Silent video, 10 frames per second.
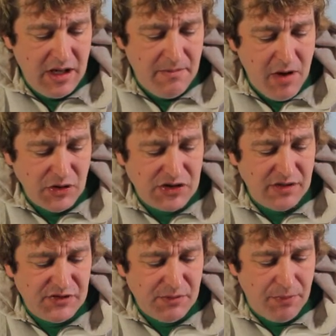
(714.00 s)
emotion
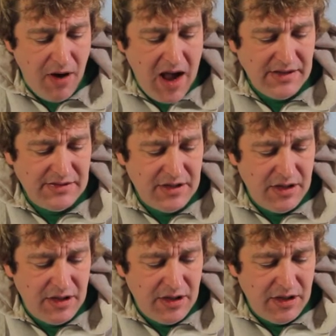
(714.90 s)
of surprise,
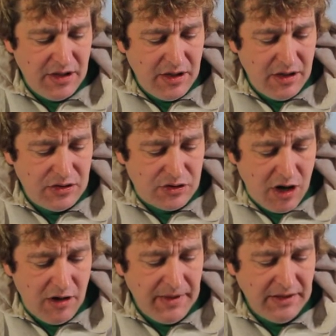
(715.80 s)

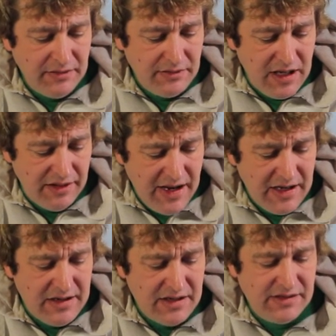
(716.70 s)
charming,
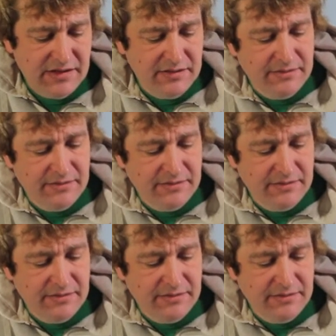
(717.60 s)
elatedness.